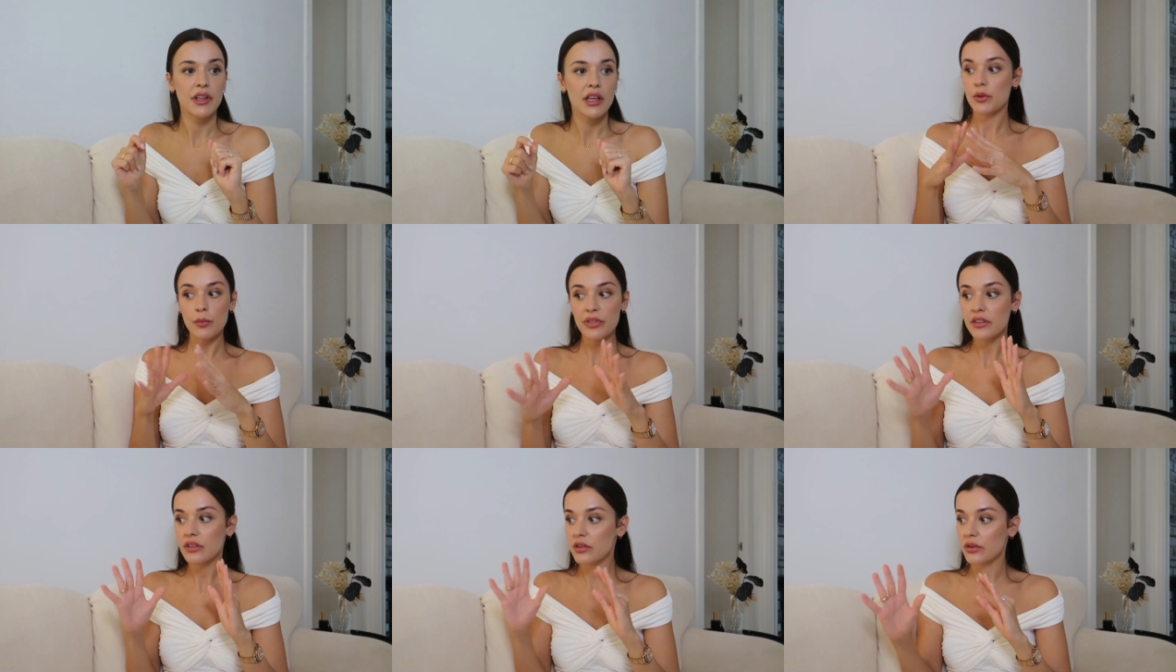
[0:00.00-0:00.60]

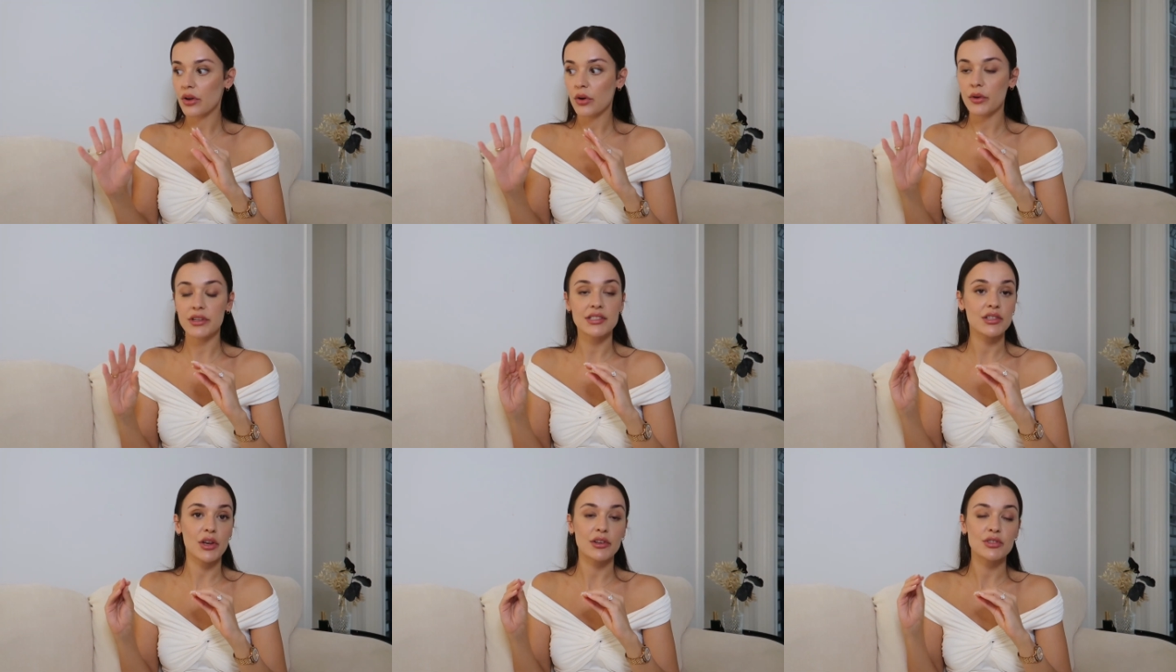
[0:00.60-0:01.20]
Something you know
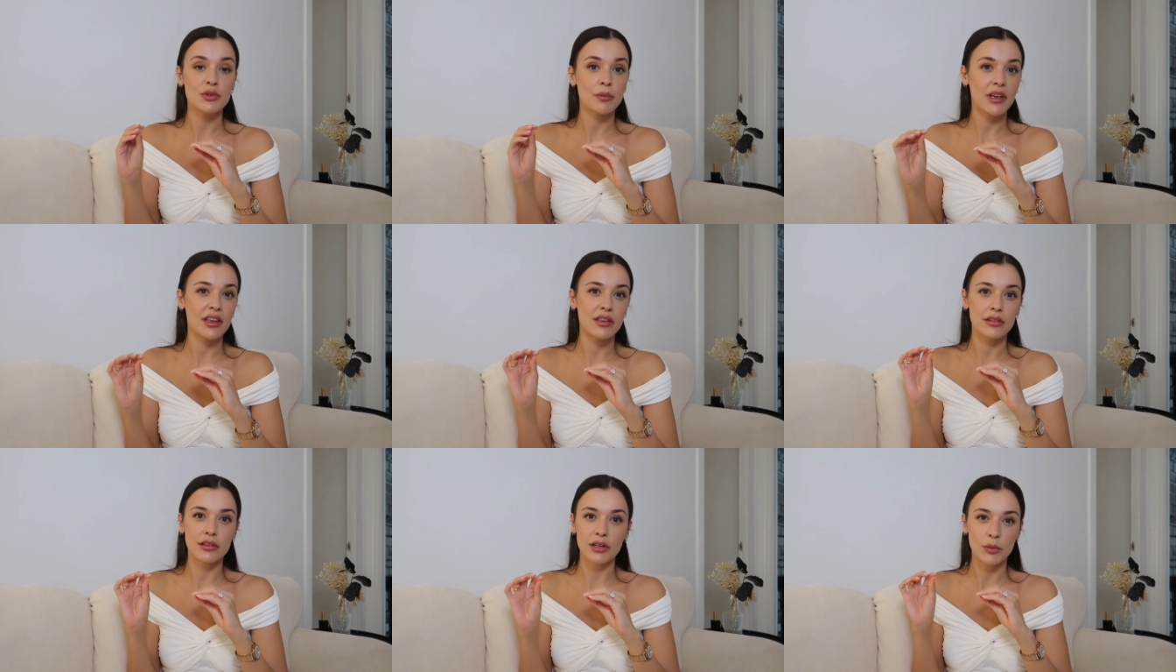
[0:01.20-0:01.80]
it's going to
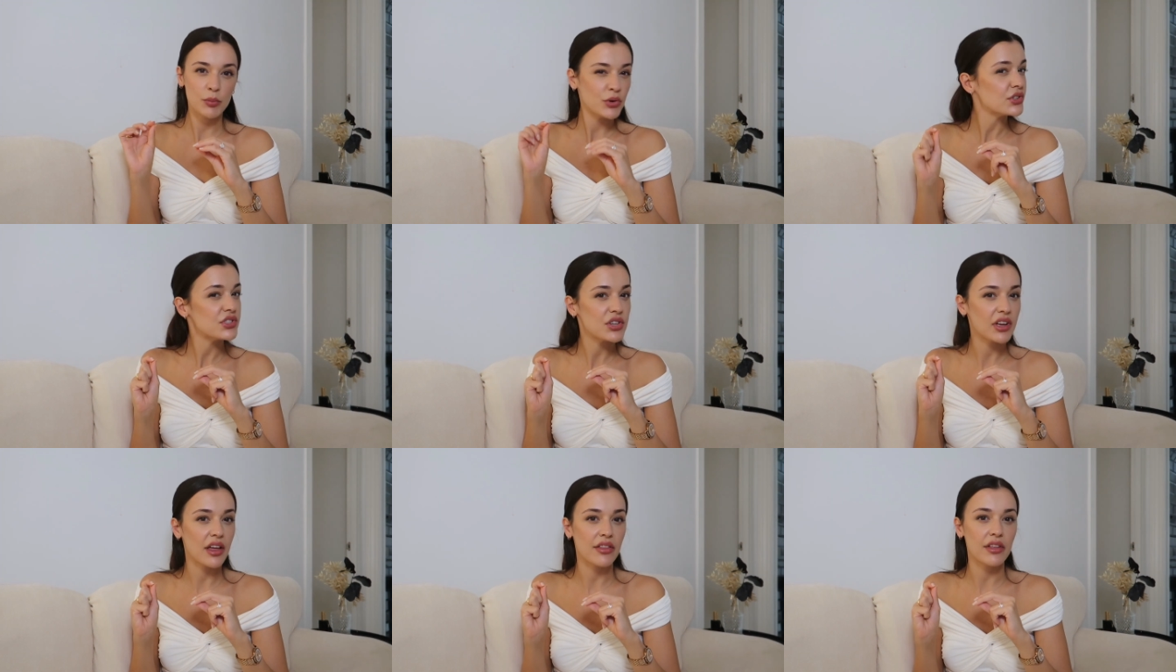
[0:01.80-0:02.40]
make you look
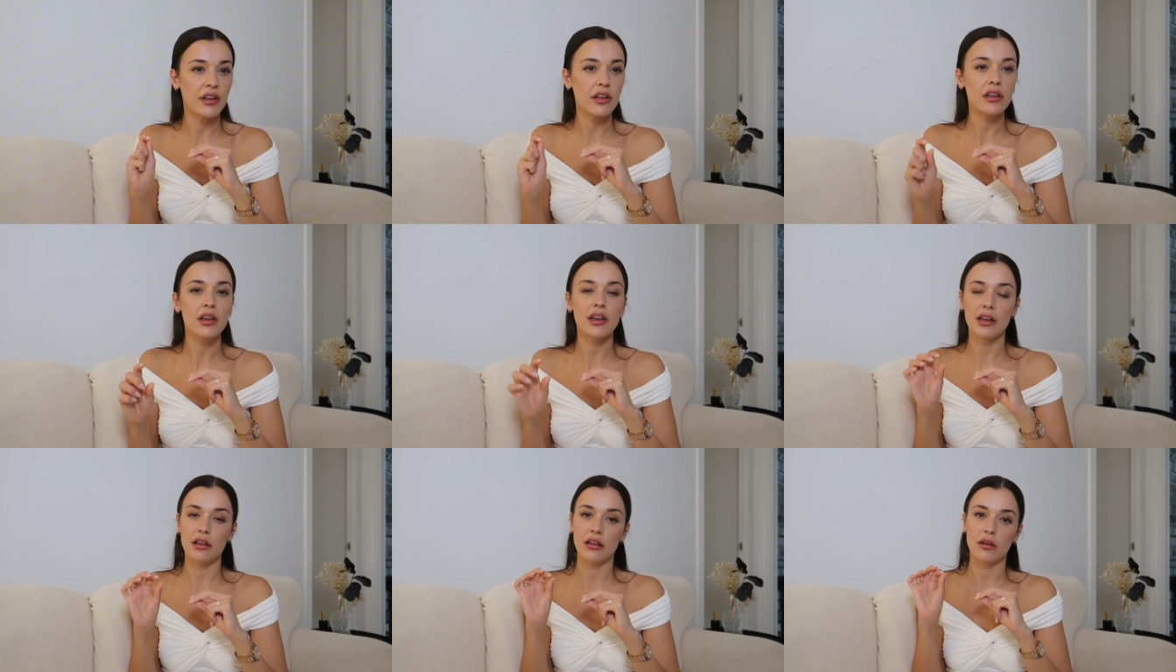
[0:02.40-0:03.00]
put
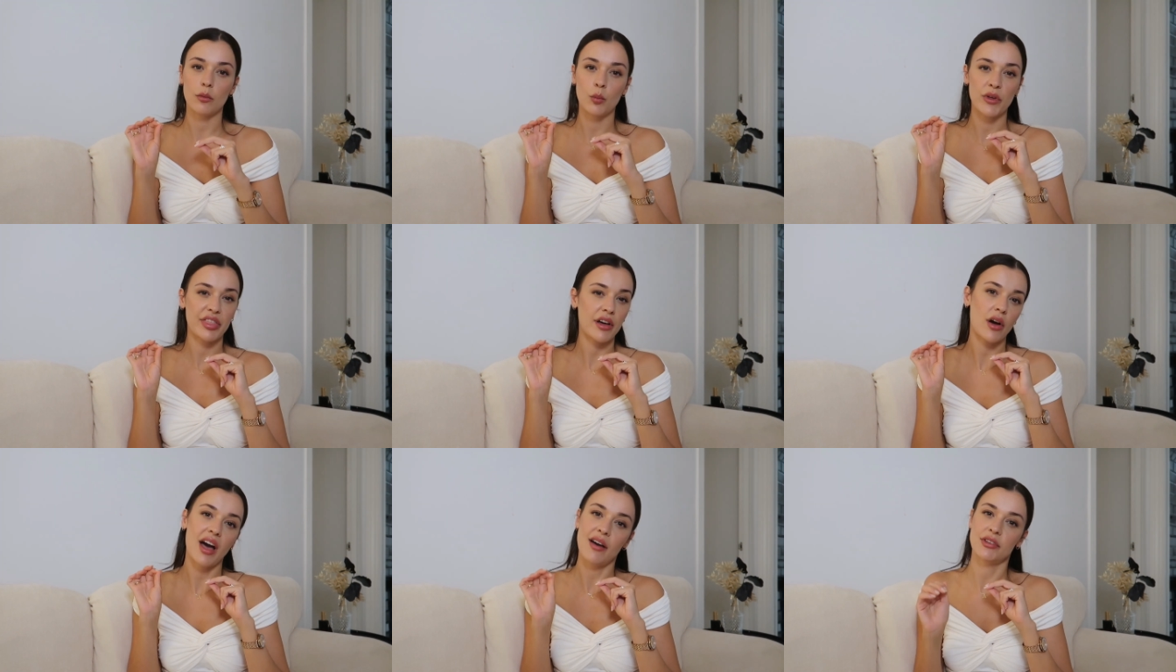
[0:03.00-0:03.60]
together
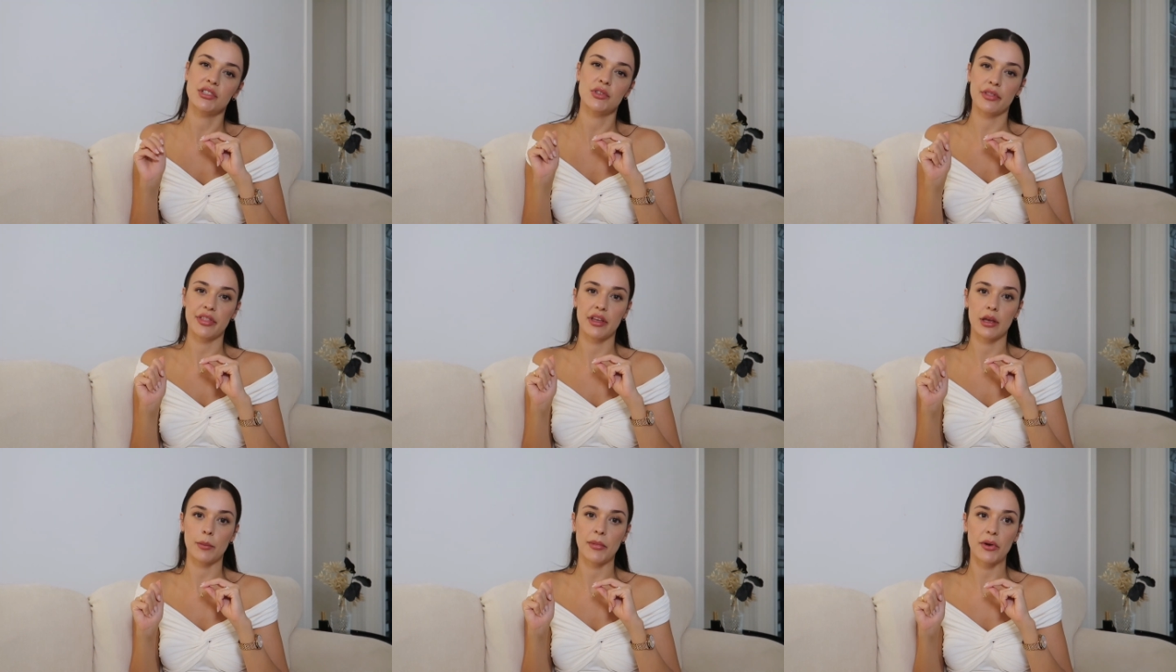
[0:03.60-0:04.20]
without having to
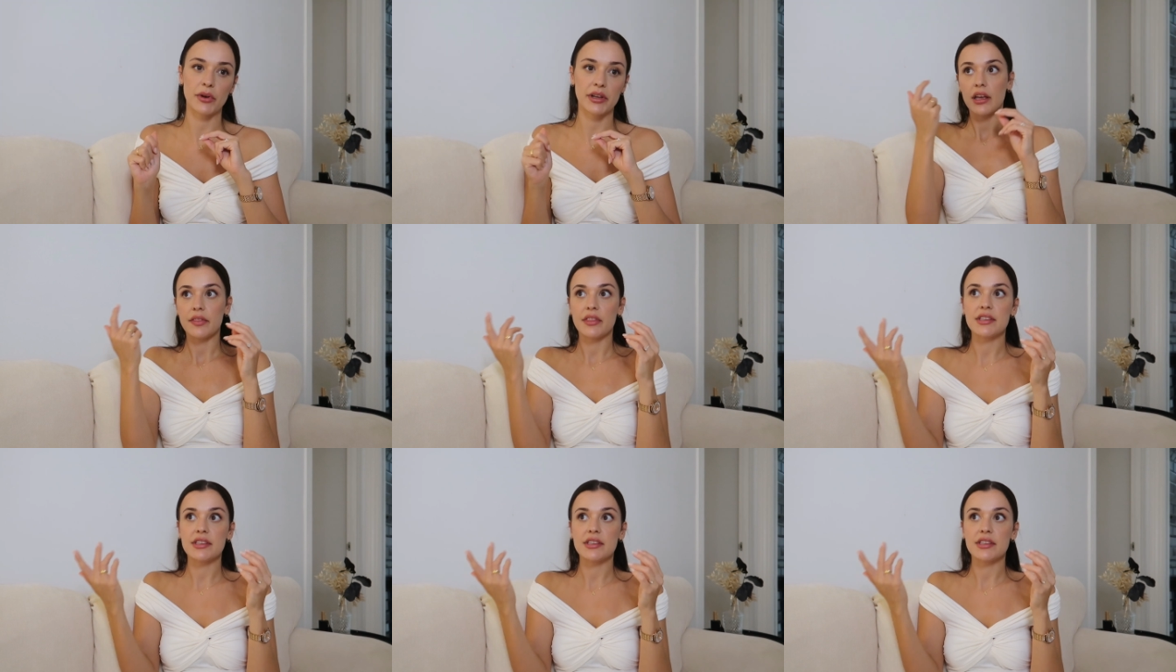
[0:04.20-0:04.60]
think about it.